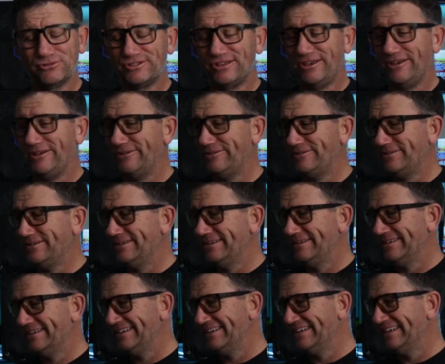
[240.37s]
so
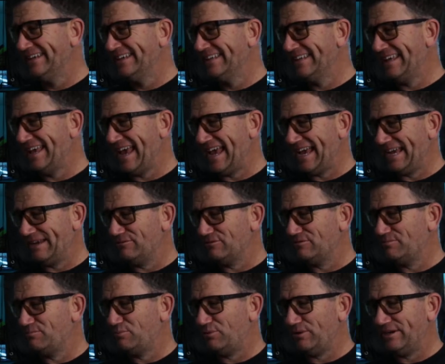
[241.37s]
yeah, it was
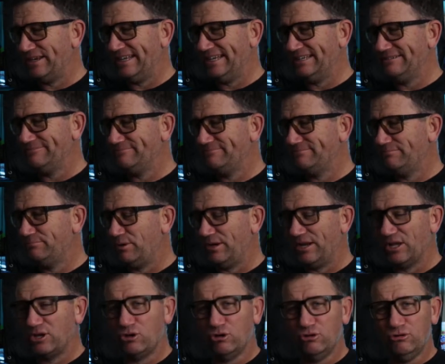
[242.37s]
pretty
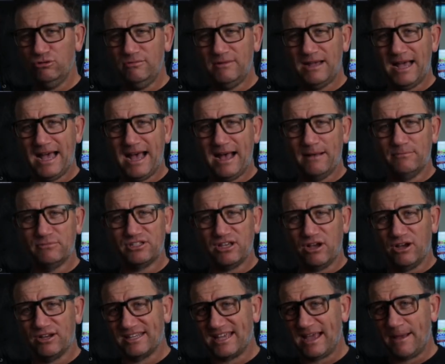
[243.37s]
cool. So
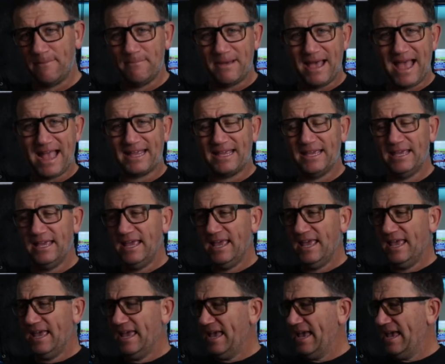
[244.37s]
I'd come back.
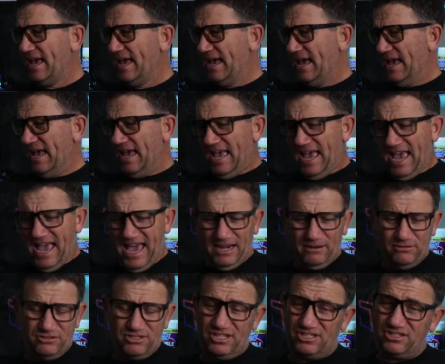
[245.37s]
It
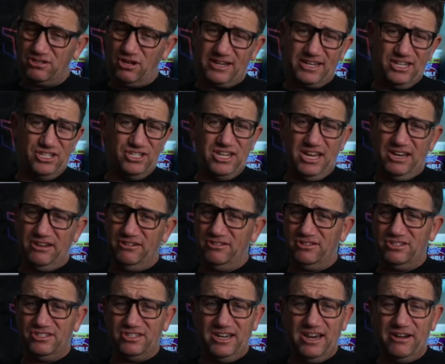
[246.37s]
was just like a
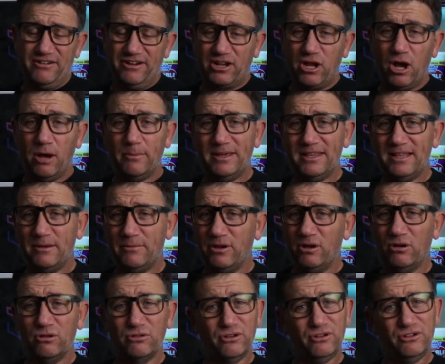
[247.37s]
generic hobby that we
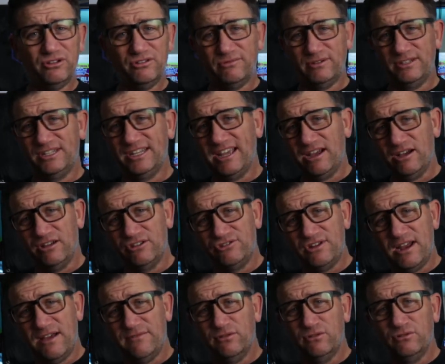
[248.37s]
all do when you go on
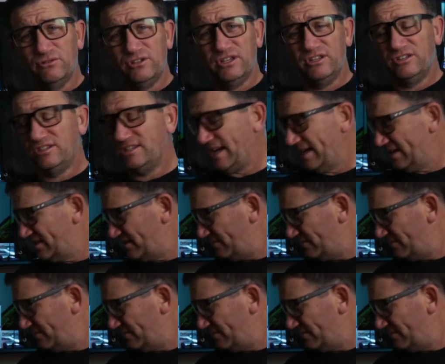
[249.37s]
travel. You take